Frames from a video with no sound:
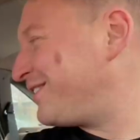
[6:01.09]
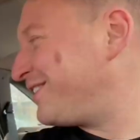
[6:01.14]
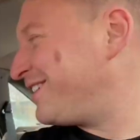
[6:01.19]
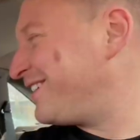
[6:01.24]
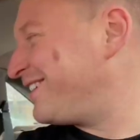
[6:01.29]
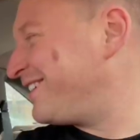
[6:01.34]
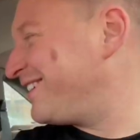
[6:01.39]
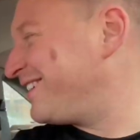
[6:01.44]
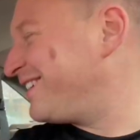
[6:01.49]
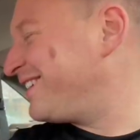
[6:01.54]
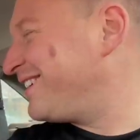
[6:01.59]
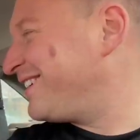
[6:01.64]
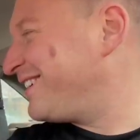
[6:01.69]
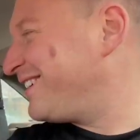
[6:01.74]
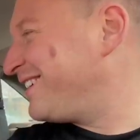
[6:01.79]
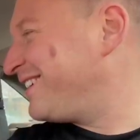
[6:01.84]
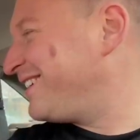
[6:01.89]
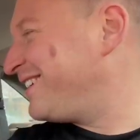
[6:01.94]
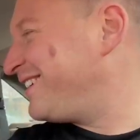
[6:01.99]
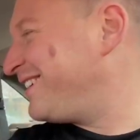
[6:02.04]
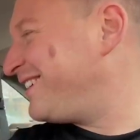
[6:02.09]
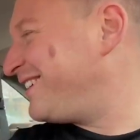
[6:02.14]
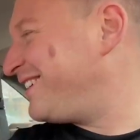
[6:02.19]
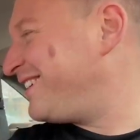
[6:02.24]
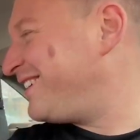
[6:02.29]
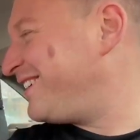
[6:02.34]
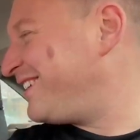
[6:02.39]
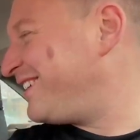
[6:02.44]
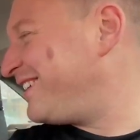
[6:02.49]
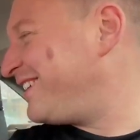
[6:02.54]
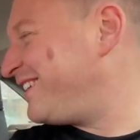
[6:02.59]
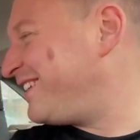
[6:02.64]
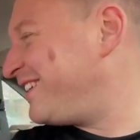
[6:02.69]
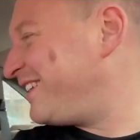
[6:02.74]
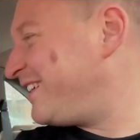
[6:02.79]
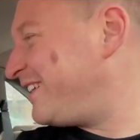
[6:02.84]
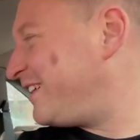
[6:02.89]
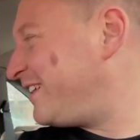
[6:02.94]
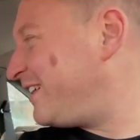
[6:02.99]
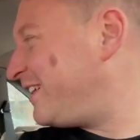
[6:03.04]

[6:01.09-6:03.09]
(not speaking)